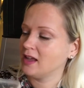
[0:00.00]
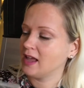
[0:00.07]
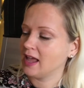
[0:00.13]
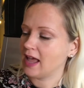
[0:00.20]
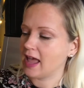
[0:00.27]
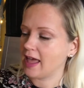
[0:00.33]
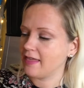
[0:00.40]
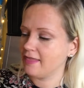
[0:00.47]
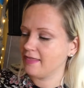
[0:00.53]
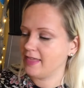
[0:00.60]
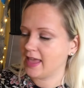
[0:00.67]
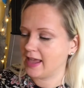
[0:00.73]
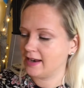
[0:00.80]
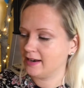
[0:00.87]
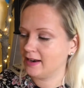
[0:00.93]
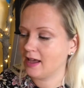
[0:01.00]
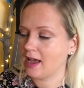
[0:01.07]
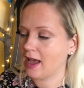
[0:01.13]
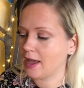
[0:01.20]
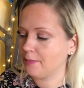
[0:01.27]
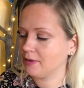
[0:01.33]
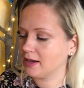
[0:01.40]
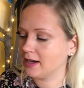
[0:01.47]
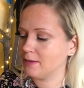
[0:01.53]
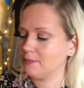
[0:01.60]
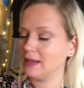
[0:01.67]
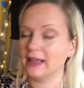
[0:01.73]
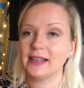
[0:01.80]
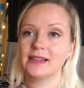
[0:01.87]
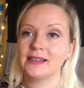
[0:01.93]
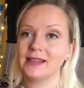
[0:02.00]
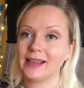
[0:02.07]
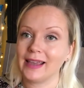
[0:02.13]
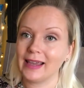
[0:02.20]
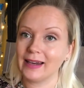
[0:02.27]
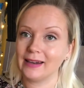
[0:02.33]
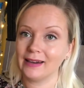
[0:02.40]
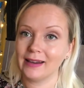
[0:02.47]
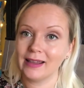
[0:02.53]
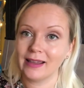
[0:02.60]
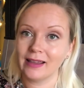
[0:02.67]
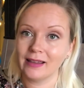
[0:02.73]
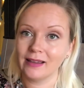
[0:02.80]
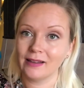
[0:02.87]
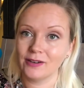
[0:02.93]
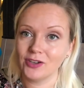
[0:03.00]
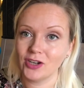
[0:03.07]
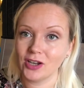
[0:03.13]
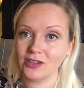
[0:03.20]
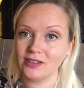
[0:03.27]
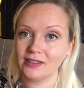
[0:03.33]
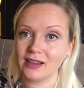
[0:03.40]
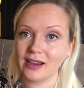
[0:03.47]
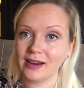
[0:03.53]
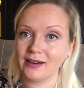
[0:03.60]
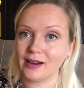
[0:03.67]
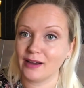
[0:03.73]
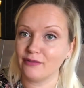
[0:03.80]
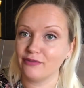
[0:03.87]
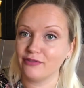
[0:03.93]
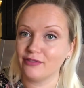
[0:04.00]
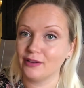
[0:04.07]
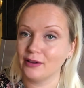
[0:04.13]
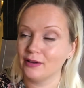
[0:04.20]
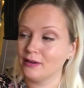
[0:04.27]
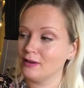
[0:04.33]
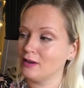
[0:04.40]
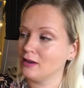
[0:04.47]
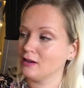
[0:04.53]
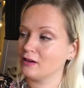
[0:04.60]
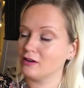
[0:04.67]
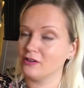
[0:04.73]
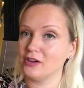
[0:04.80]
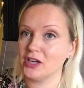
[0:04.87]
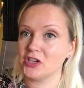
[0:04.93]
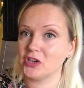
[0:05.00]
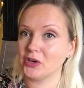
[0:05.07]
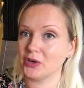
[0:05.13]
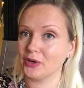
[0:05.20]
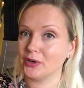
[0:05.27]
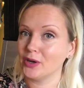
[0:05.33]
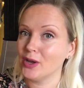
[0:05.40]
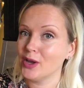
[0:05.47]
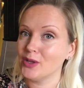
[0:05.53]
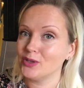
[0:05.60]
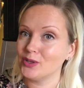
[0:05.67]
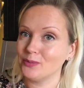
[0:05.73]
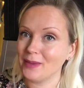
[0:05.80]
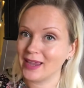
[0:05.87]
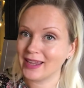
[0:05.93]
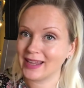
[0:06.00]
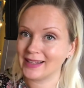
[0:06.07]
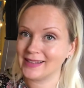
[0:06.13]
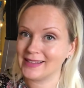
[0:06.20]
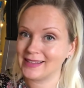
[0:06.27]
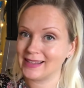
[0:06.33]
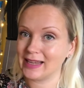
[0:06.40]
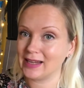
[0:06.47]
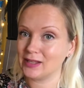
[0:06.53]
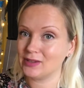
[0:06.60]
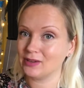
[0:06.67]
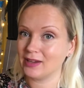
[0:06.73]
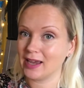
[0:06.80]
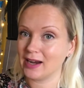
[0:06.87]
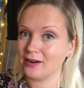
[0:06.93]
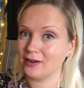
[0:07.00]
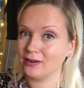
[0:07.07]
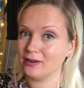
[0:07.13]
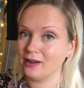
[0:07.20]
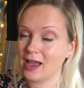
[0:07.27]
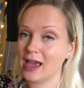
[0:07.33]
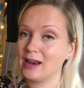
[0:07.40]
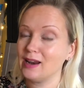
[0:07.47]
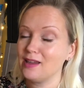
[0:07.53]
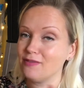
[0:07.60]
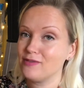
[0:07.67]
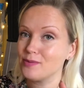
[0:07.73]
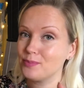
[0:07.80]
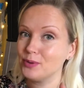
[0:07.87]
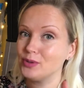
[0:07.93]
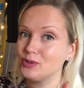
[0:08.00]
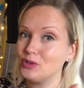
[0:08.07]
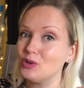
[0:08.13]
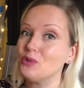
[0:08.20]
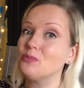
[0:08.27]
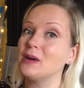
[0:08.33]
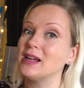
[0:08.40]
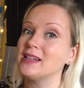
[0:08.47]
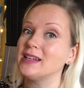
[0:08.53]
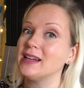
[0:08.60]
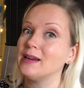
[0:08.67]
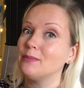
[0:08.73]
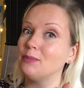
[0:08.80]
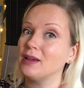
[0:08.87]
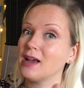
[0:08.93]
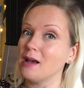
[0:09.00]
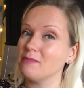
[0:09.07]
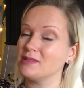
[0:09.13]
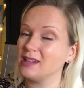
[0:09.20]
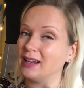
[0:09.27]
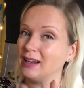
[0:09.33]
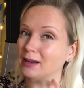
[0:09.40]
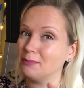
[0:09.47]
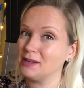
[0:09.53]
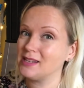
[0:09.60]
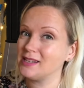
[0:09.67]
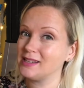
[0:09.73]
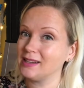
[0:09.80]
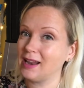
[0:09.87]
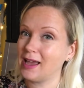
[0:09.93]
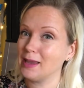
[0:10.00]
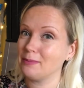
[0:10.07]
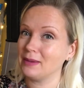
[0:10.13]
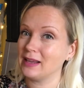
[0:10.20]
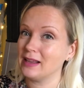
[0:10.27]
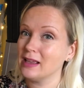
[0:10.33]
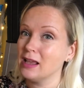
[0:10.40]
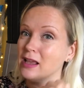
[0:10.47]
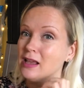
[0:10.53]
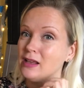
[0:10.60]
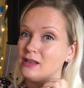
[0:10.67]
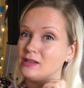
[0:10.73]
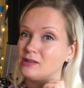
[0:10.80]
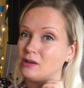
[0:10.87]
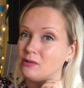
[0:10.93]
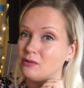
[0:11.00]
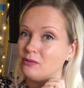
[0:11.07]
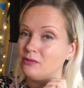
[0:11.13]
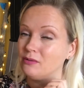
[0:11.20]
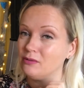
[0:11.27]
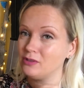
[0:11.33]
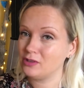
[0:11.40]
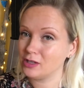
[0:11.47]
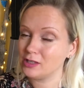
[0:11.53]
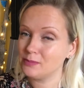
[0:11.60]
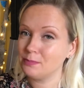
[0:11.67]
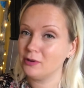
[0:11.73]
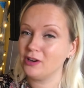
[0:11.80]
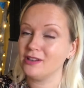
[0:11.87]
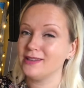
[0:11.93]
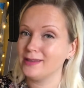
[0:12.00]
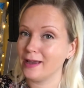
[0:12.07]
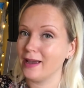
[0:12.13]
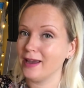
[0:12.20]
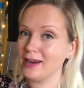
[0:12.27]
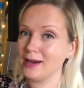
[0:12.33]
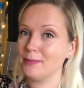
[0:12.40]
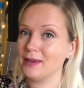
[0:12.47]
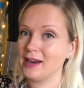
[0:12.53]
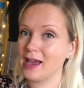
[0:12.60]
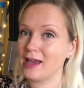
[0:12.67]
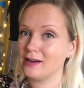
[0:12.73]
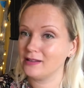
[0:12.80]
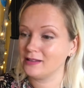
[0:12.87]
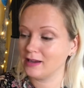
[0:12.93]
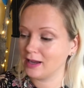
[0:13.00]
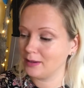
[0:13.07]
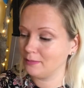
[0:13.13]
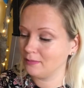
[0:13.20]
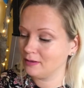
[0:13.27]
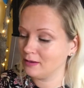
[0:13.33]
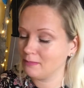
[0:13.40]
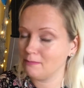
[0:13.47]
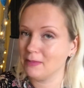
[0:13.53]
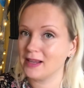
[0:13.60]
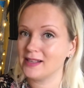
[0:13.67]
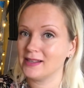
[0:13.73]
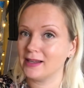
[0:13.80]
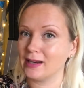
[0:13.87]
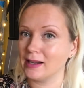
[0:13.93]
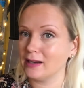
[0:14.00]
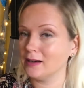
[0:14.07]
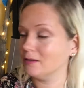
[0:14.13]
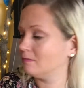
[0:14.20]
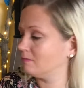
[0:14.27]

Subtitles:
And then I'm gonna mix in just enough conditioner to make it stick together, and if you put too much it becomes a little bit slimy, so just put a tiny bit at a time, mix it in